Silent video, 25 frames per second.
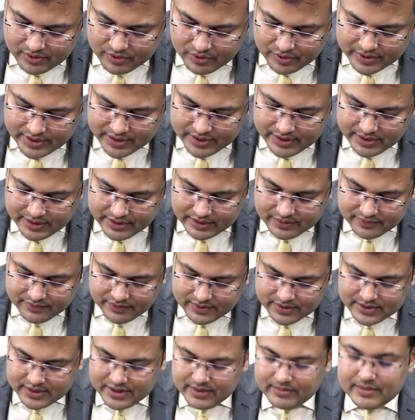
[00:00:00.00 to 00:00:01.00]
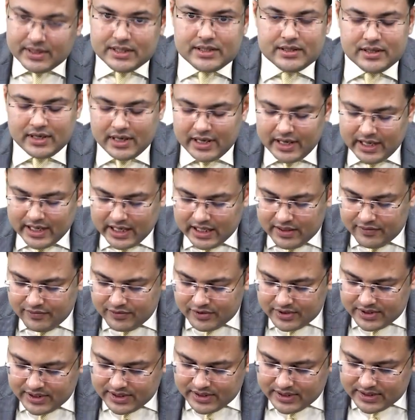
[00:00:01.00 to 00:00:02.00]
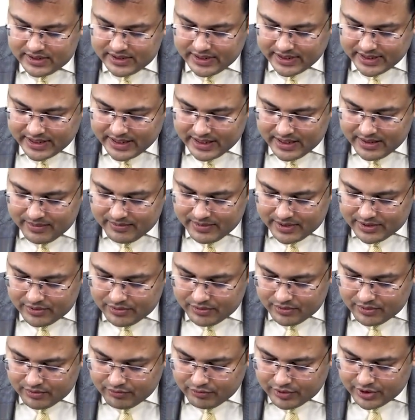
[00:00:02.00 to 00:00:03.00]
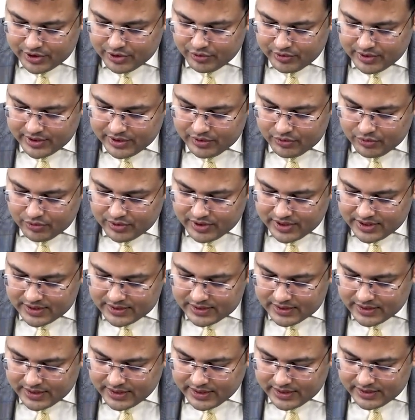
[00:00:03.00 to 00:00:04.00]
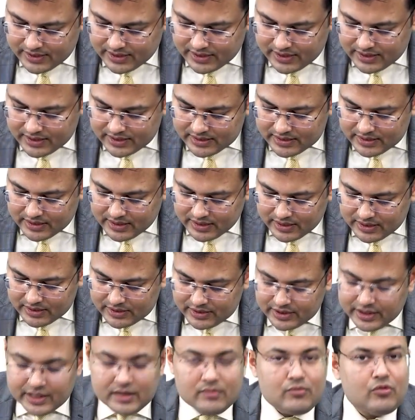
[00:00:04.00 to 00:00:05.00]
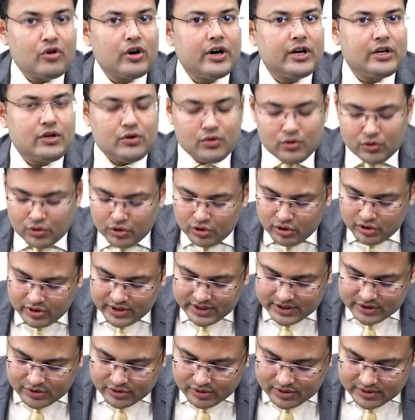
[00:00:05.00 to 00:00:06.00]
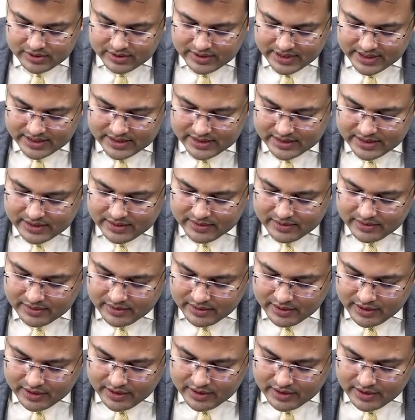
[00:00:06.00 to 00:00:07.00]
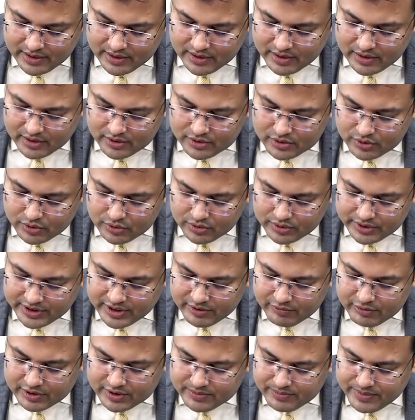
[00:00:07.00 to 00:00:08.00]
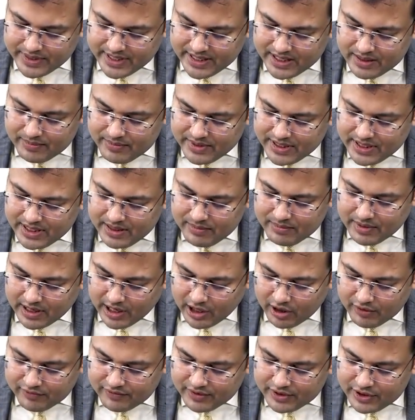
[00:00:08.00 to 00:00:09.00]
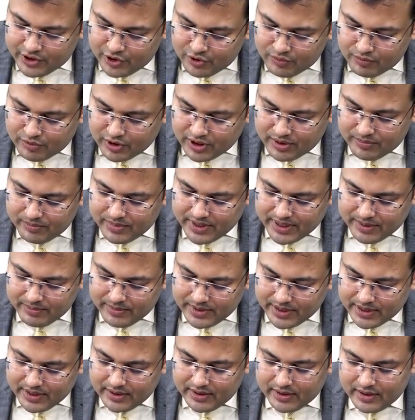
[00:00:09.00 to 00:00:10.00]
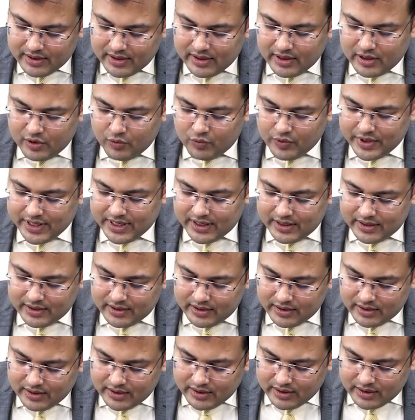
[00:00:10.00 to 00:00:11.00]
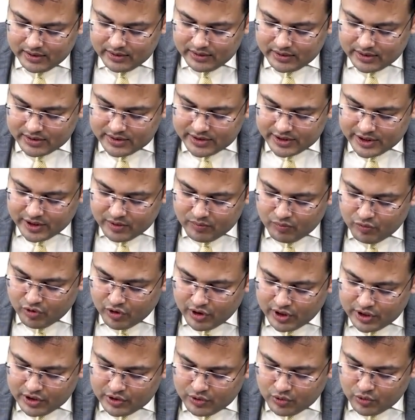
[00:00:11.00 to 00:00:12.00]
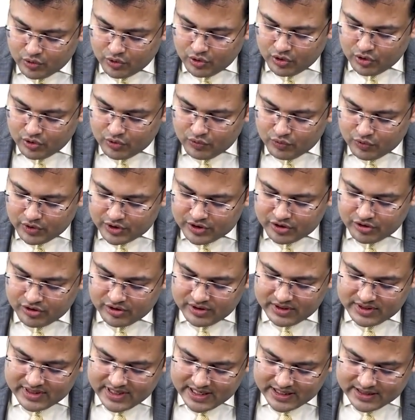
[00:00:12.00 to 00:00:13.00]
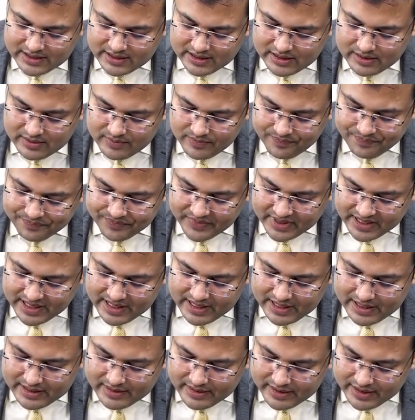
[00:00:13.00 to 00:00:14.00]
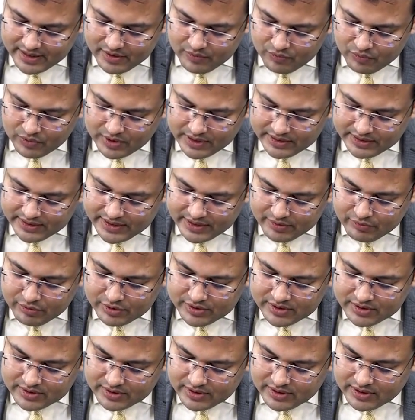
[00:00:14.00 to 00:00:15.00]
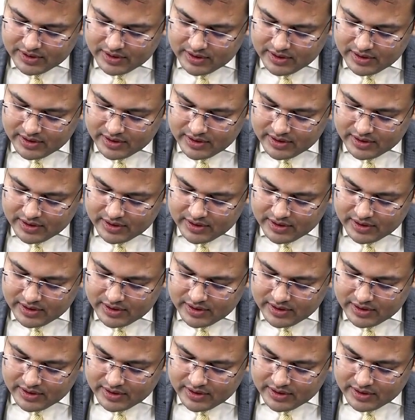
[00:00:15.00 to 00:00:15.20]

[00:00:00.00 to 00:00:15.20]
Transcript: Okay, in the first image. And if you see the second image, what you can notice that this sigmoid colon is contracted. So there was barium edema of a newborn baby where the sigmoid colon was contracted, and in one there was